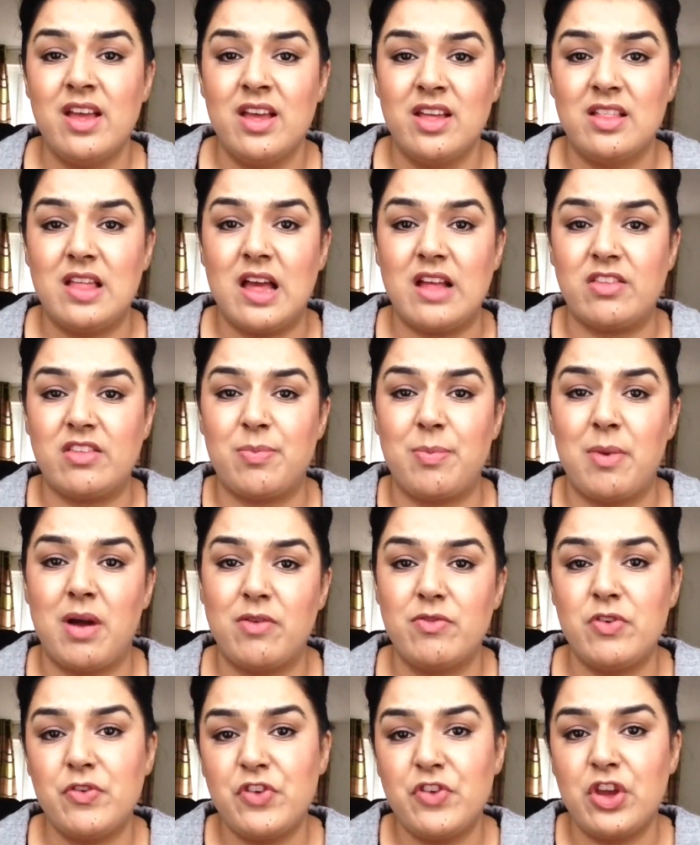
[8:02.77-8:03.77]
That's my
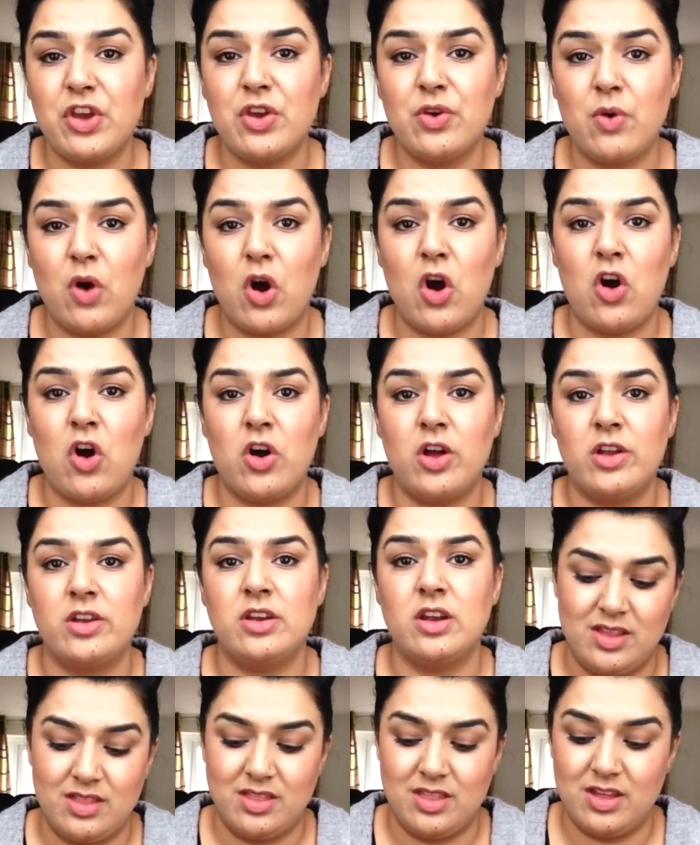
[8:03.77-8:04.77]
review
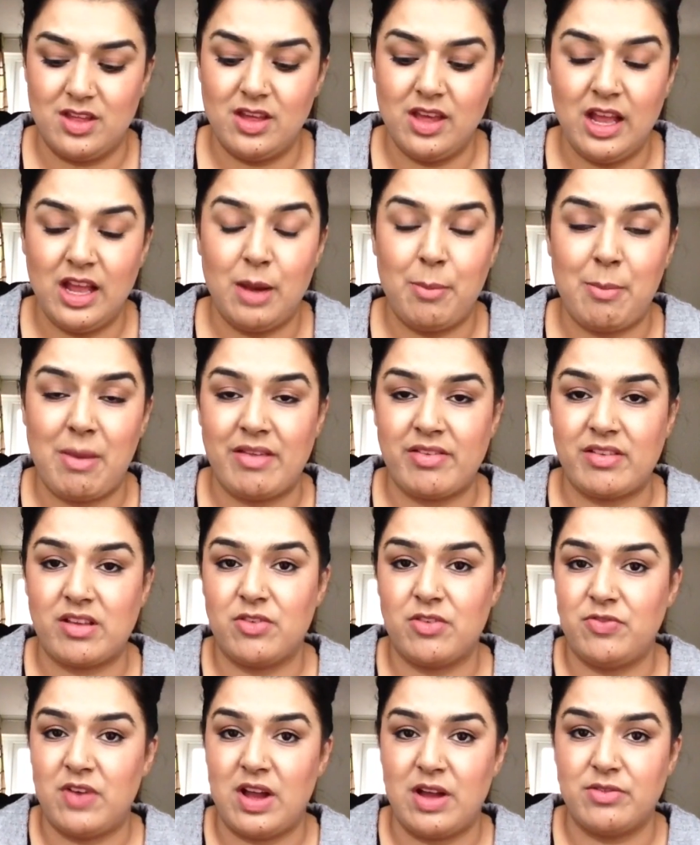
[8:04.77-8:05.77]
on the Illamasqua
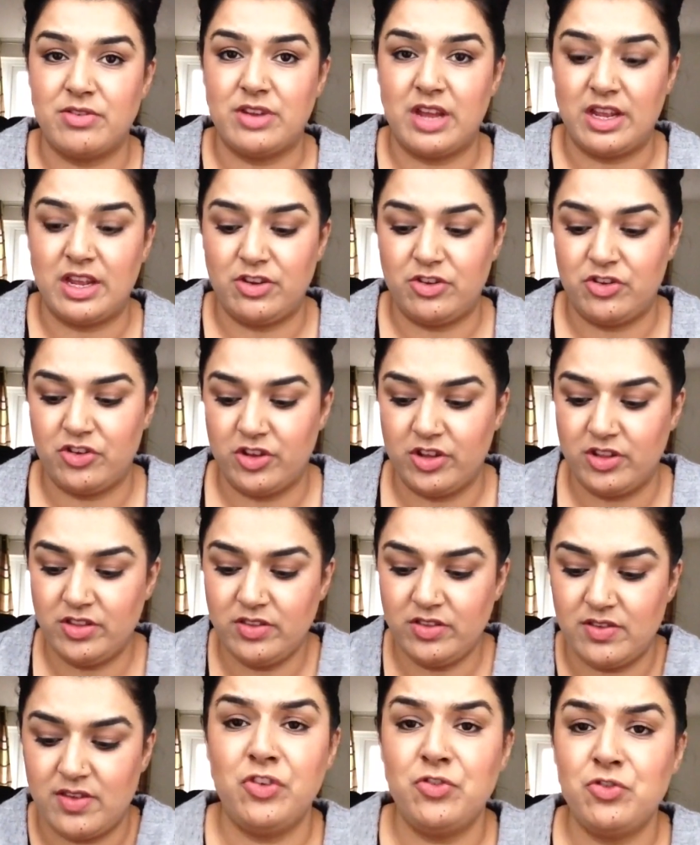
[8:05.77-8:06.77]

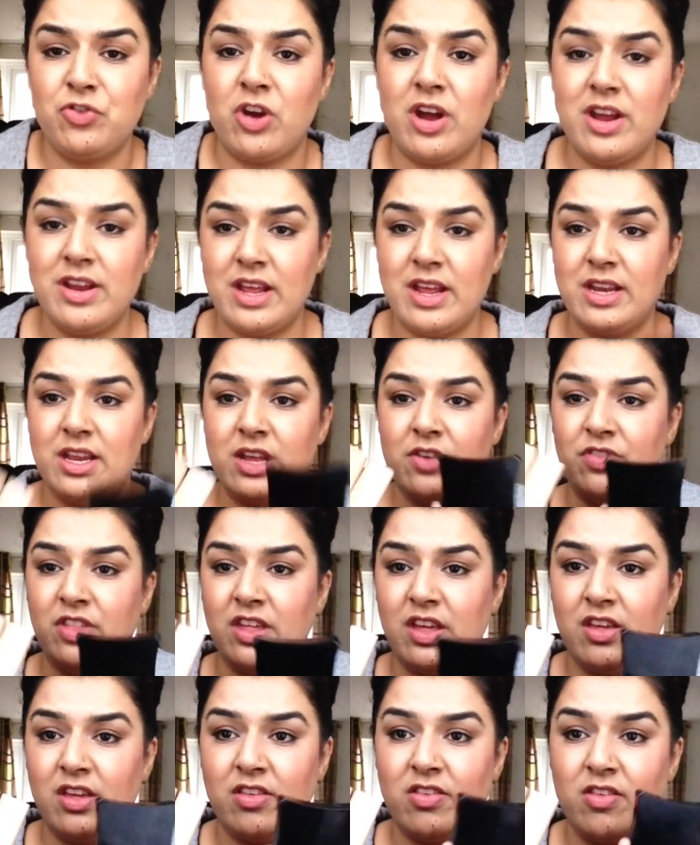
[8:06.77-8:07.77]
foundations. If you've tried any of
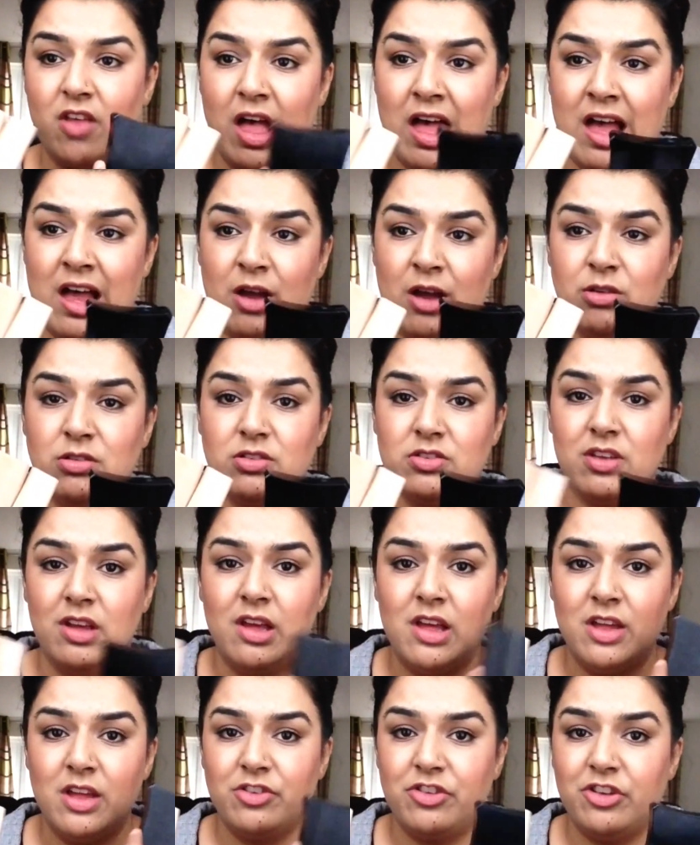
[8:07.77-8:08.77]
these out,
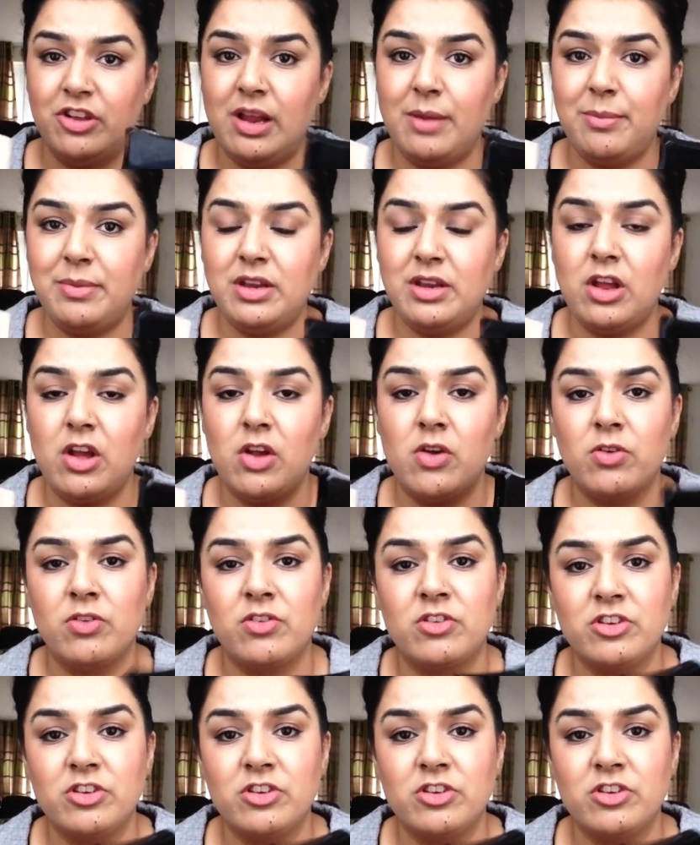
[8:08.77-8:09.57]
do let me know.